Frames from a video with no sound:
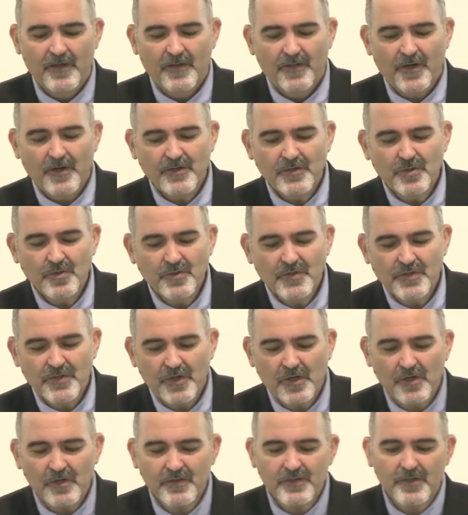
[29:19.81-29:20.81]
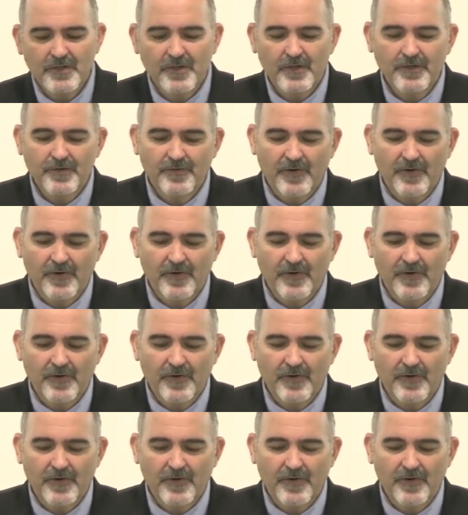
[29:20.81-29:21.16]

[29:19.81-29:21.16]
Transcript: Those whose souls are not